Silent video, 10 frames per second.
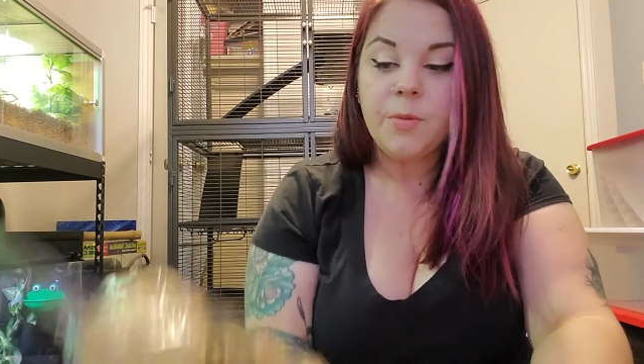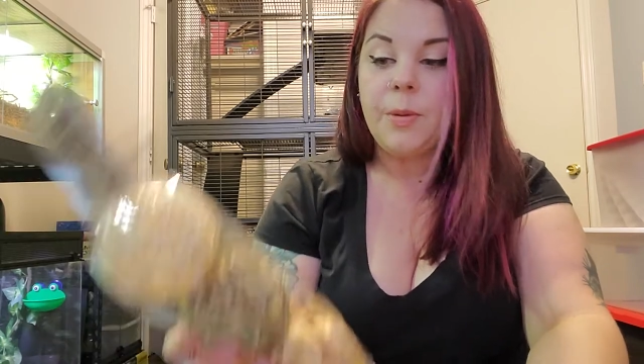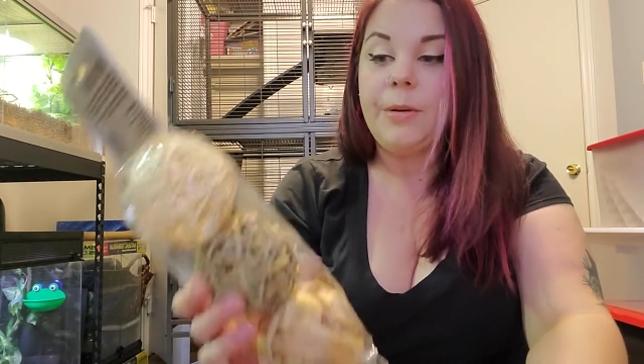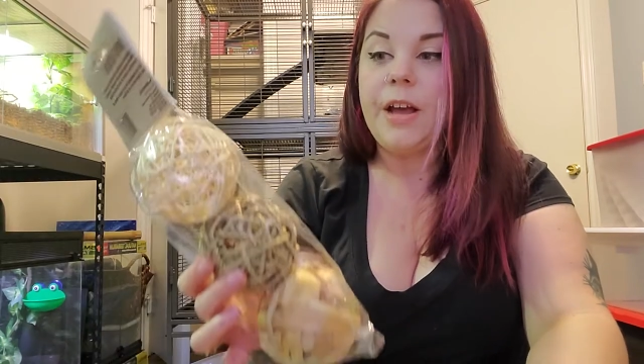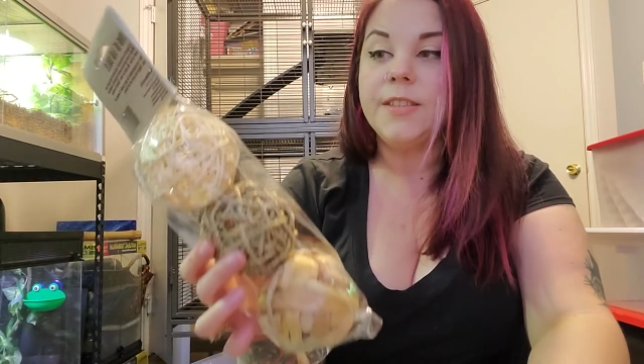of
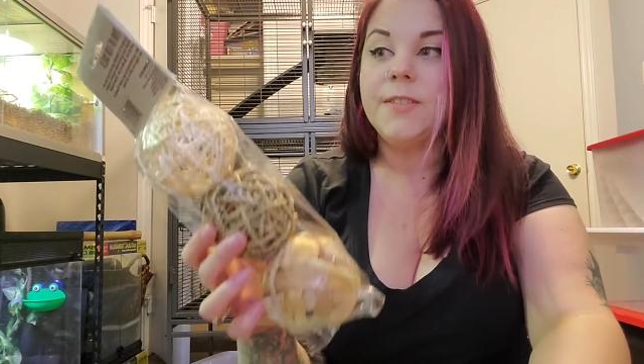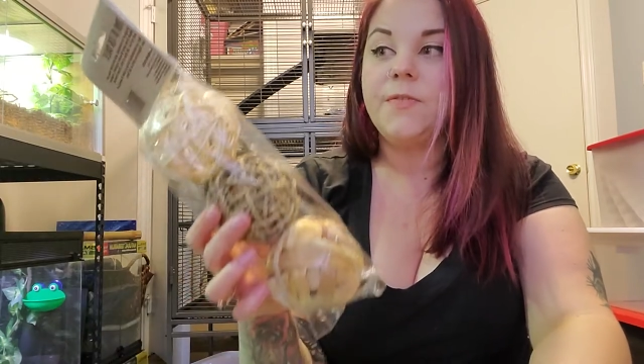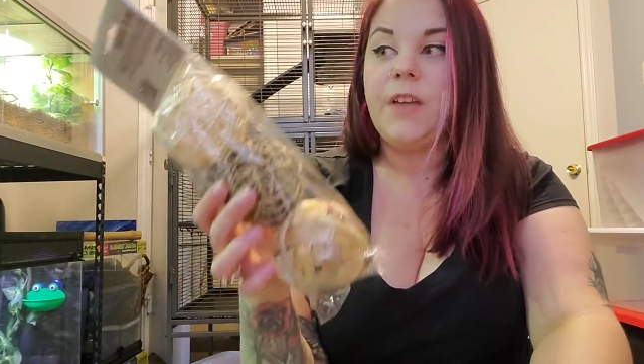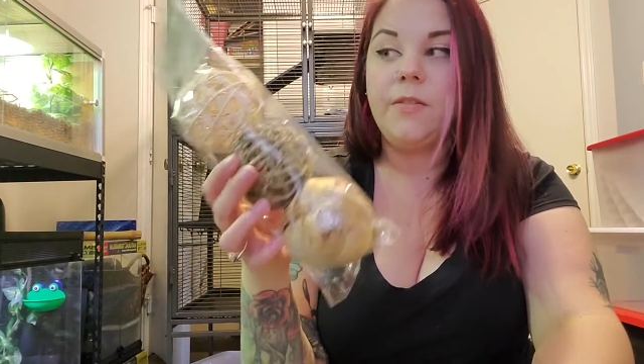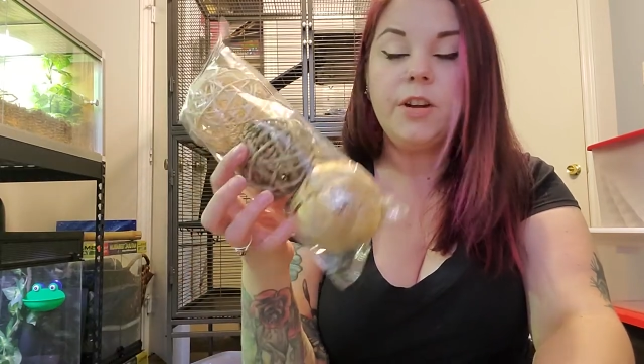my rat's
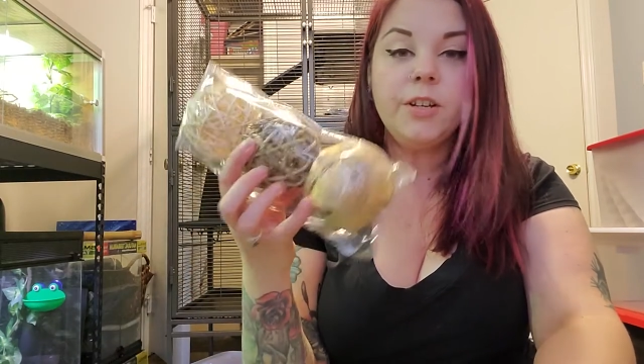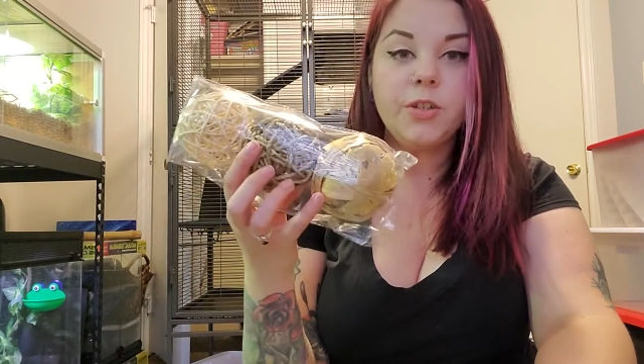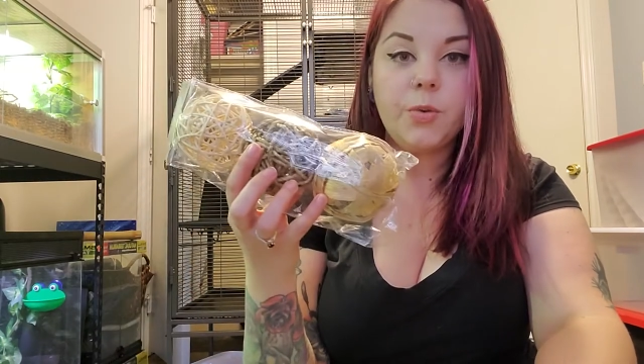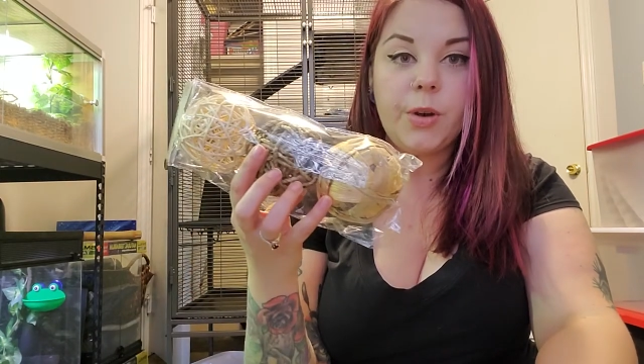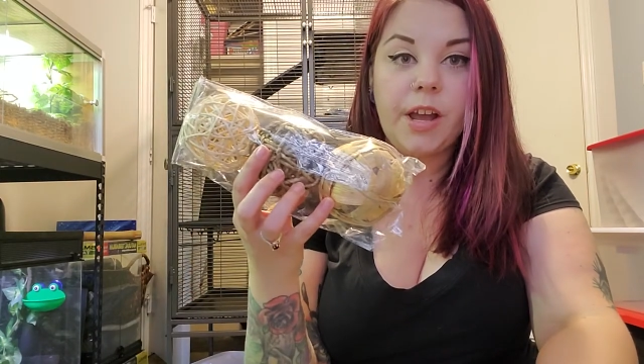favorite
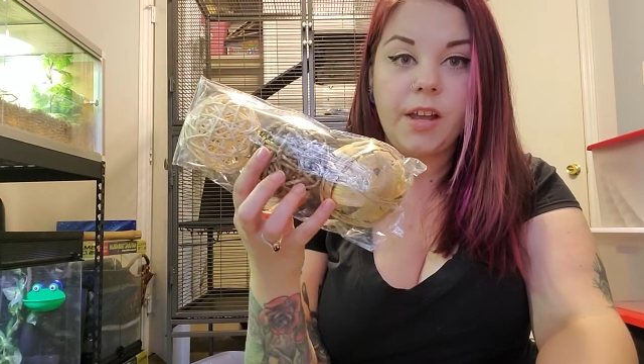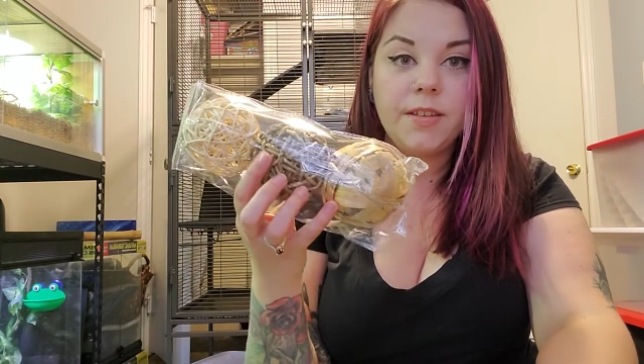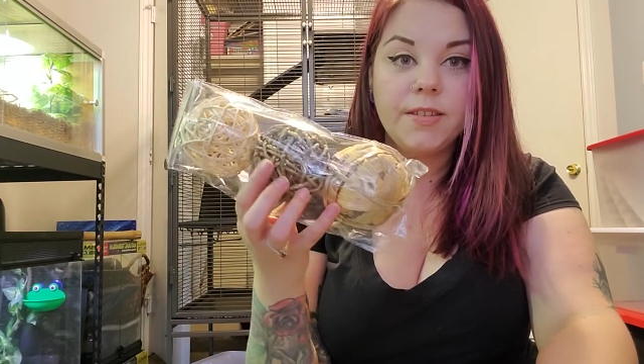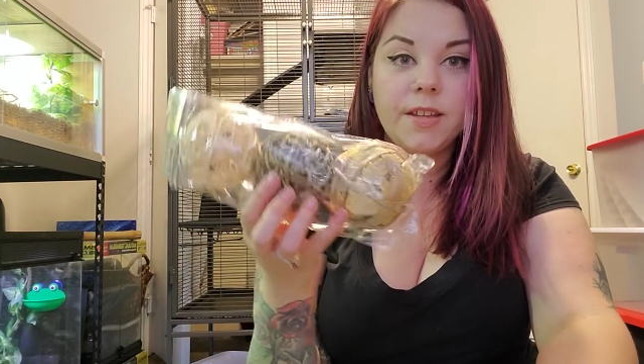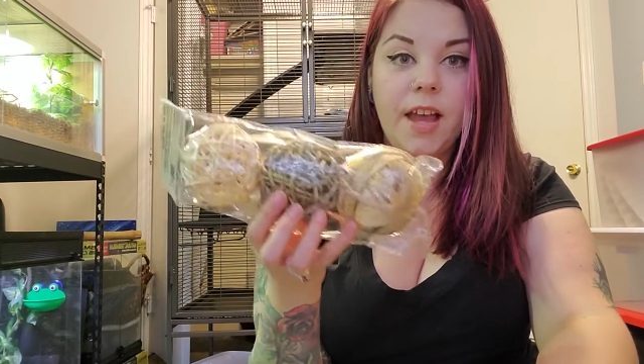
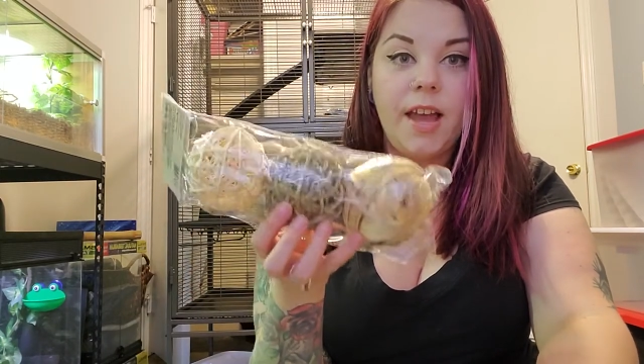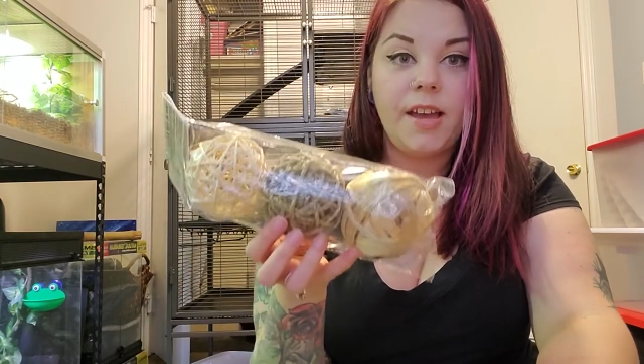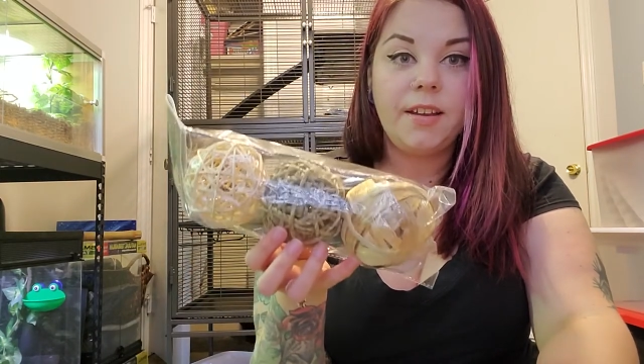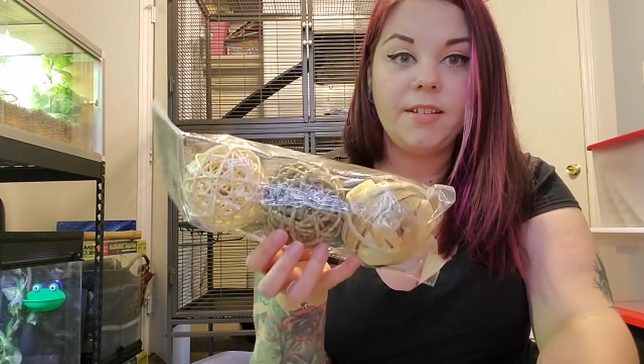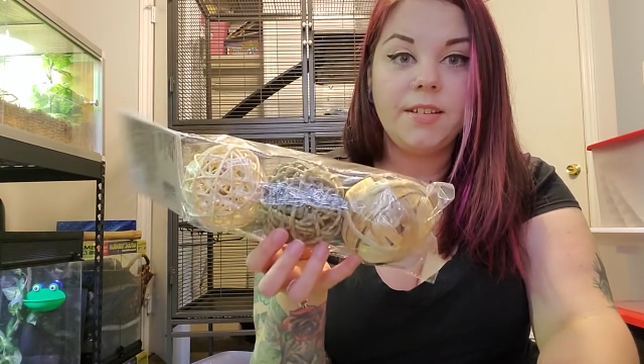toys.
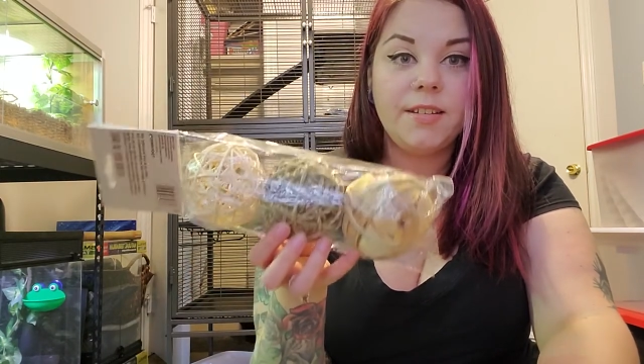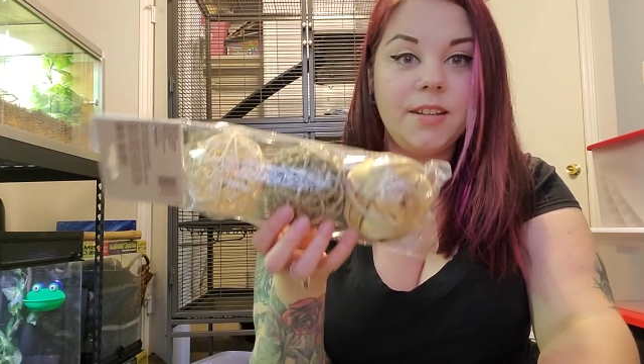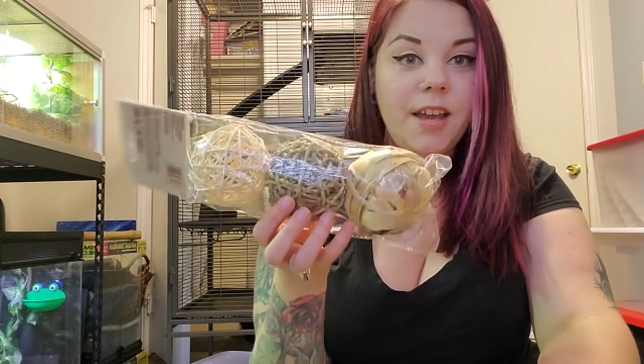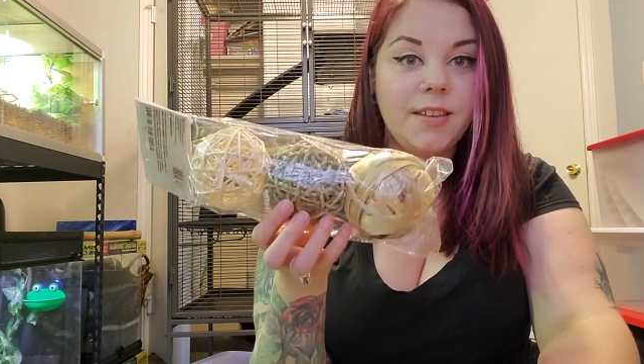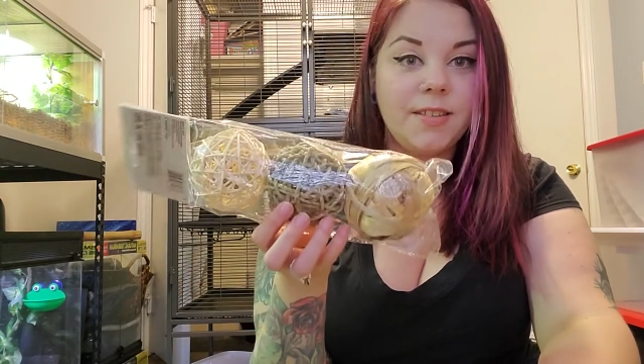And
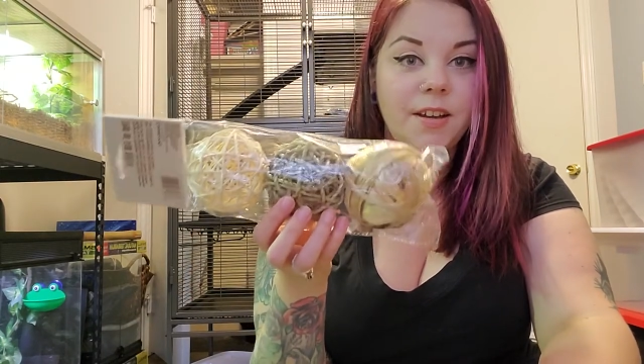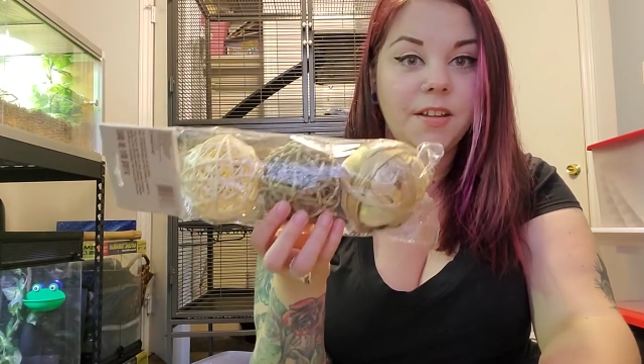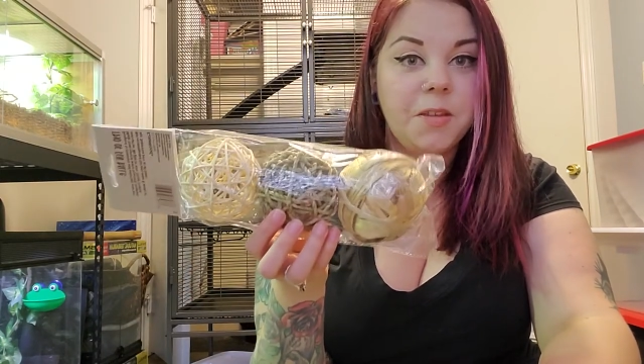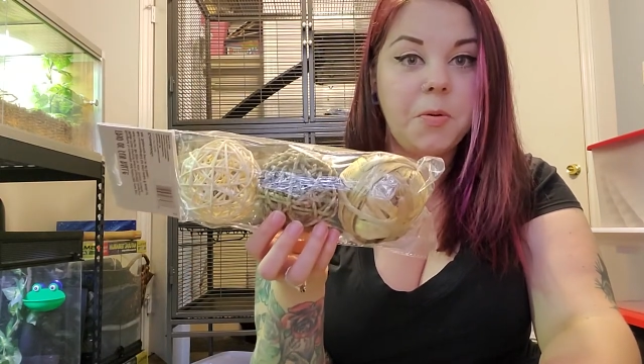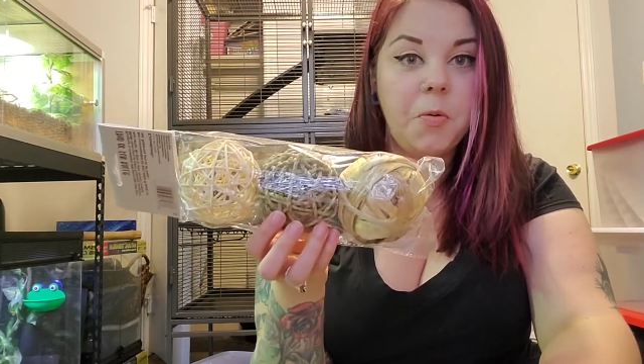yes, I
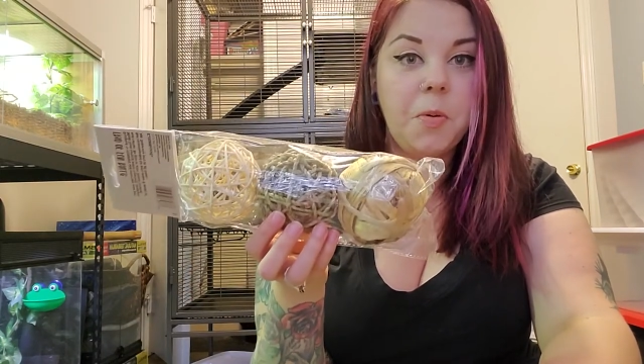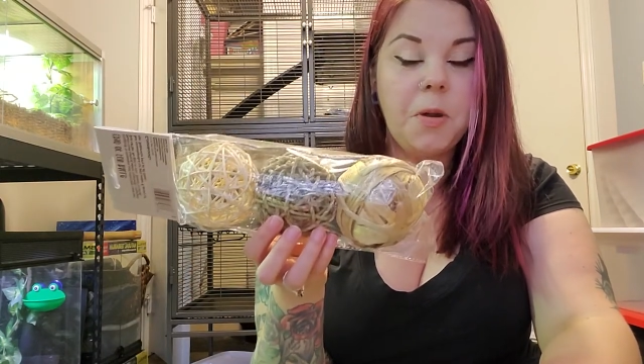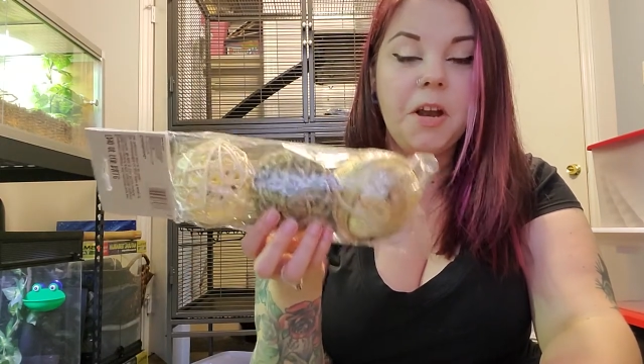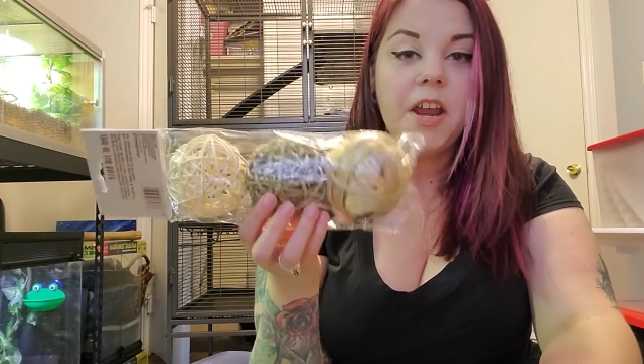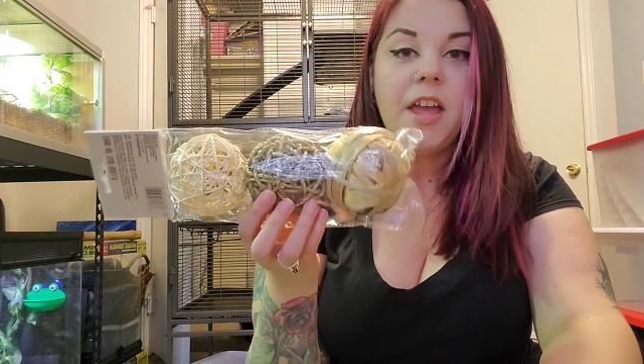got them at
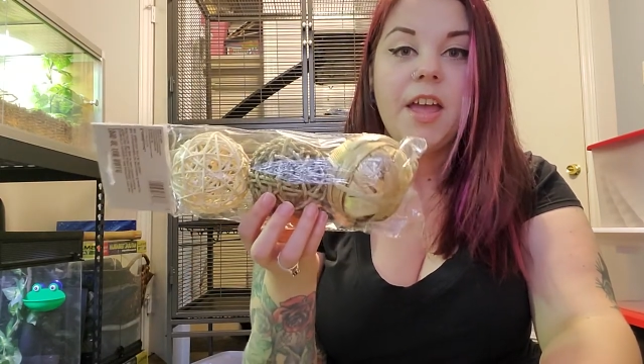Walmart.